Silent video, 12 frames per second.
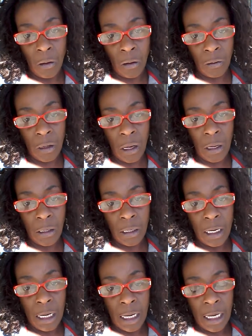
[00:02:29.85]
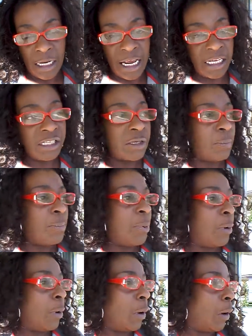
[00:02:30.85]
Okay? That's the
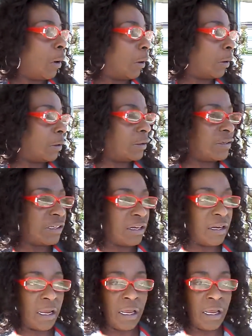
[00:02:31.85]
birds and,